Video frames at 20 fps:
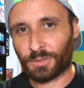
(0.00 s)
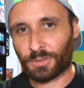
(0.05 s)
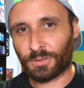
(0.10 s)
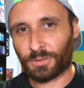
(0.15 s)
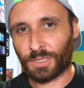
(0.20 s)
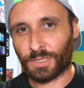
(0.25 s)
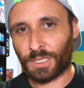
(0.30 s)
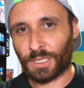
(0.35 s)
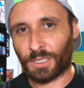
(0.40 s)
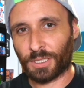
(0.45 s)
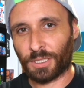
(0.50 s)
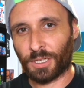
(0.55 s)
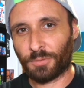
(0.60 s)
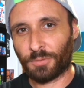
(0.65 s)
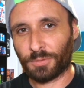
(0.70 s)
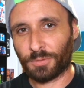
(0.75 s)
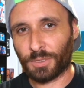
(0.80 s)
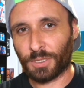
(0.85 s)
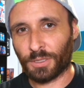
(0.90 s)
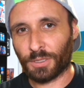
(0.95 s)
This was like a
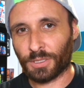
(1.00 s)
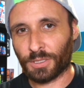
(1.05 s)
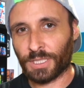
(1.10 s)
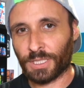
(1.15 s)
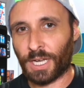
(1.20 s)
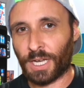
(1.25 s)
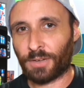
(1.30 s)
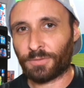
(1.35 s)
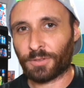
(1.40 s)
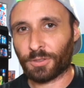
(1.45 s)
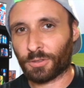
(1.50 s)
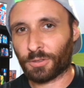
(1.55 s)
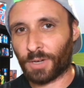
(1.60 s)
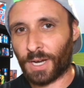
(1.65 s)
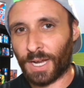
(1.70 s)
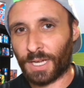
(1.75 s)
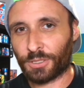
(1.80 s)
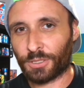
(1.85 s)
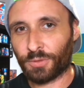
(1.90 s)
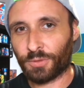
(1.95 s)
couple years after
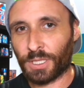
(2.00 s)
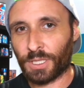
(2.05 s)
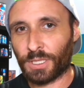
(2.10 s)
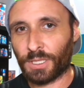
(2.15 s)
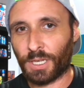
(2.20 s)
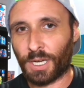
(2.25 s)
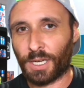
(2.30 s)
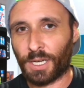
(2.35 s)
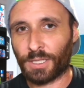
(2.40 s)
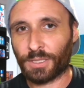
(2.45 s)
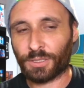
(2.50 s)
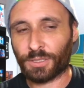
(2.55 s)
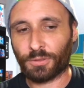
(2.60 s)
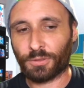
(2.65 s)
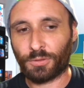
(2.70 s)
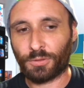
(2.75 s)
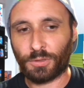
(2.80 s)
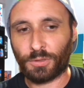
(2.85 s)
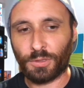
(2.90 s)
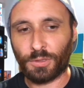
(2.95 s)
graduating high
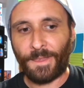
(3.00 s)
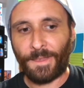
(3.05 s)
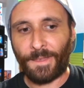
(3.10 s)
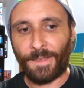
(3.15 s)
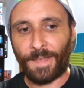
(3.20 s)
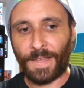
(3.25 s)
school.